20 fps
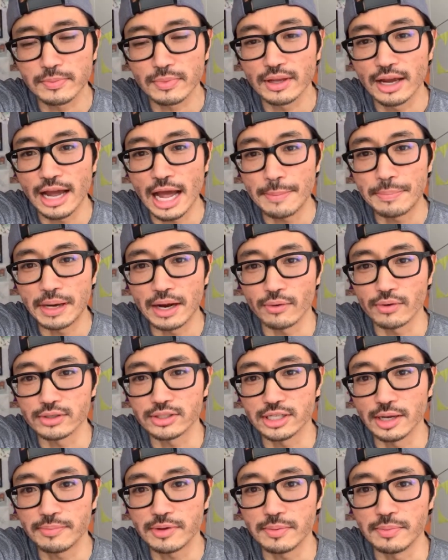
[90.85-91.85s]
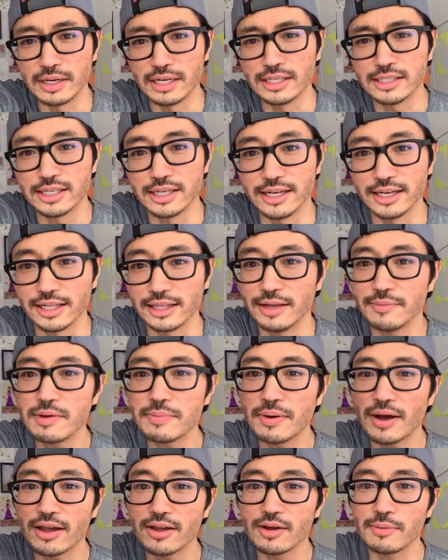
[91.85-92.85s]
happy hour subcommittee, saying, let me
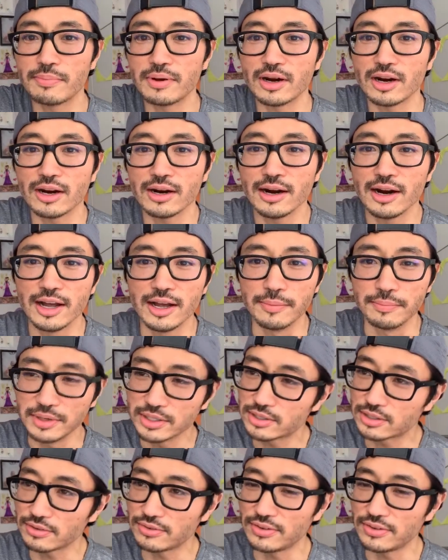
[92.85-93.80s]
buy you a beer, Mr.